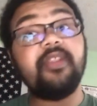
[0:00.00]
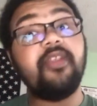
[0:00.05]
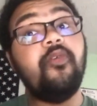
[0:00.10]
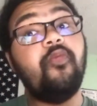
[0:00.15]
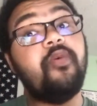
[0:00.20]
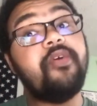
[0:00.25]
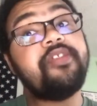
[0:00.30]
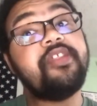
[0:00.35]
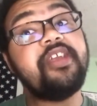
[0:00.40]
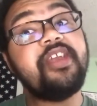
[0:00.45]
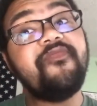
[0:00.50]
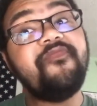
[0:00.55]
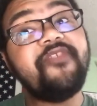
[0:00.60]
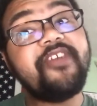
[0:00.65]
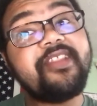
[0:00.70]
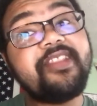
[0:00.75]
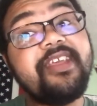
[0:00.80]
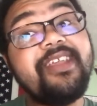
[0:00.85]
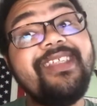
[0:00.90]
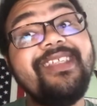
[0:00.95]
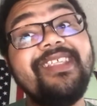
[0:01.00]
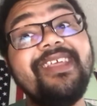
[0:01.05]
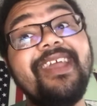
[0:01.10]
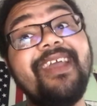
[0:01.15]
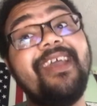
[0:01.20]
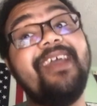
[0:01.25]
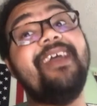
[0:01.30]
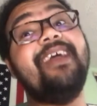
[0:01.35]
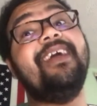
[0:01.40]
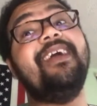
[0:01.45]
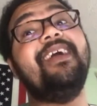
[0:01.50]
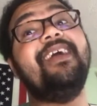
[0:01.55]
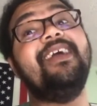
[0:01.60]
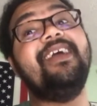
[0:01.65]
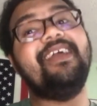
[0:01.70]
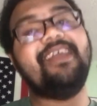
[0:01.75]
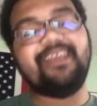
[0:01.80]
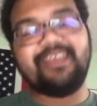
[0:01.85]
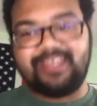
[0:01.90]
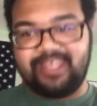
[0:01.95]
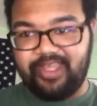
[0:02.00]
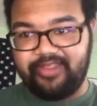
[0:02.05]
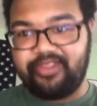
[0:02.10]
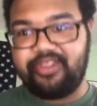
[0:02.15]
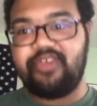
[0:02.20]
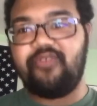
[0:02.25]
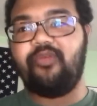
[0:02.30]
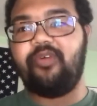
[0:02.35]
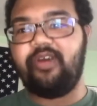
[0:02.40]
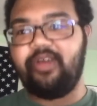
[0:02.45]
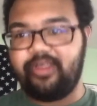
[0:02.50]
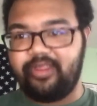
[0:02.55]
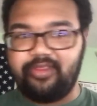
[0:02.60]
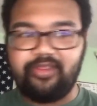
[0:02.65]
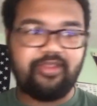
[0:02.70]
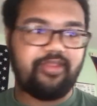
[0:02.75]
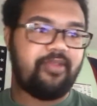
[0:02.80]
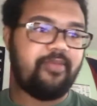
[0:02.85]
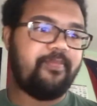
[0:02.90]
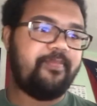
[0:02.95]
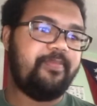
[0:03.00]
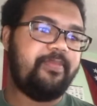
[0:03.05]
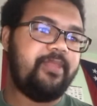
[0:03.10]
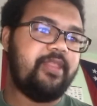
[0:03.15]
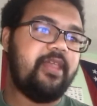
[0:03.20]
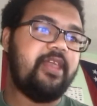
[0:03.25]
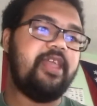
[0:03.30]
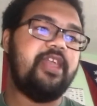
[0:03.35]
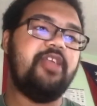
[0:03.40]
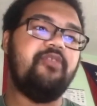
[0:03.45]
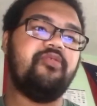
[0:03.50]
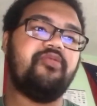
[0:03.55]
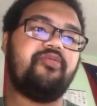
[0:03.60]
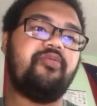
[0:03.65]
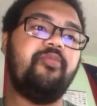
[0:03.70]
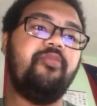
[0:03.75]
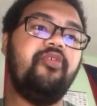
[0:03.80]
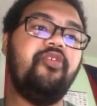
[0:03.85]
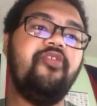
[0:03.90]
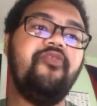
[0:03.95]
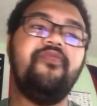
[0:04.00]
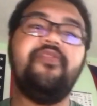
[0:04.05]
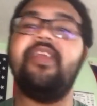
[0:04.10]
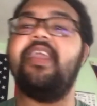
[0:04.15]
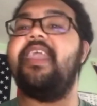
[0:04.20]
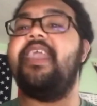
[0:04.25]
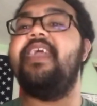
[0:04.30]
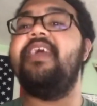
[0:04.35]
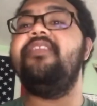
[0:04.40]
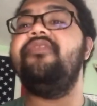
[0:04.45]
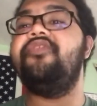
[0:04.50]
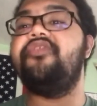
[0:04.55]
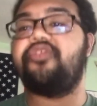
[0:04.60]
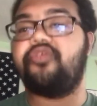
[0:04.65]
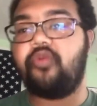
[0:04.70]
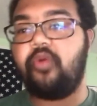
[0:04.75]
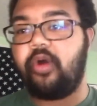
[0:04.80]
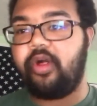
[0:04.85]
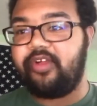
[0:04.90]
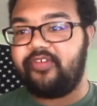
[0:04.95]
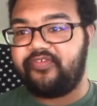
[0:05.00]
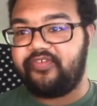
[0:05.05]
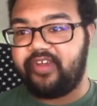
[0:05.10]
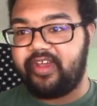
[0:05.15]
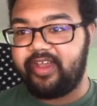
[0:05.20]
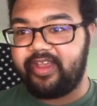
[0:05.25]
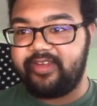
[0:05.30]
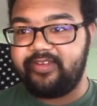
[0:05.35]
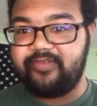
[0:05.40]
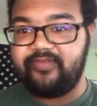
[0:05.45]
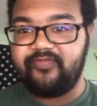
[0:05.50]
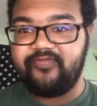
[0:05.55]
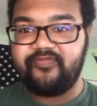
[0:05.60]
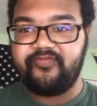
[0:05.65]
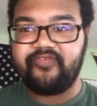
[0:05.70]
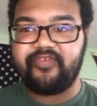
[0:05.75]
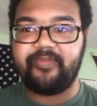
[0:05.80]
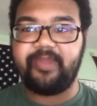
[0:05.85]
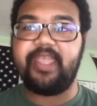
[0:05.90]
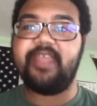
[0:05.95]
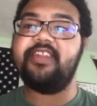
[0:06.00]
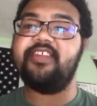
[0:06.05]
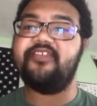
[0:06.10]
Was he convicted? Yes, he was. He was removed and disqualified from any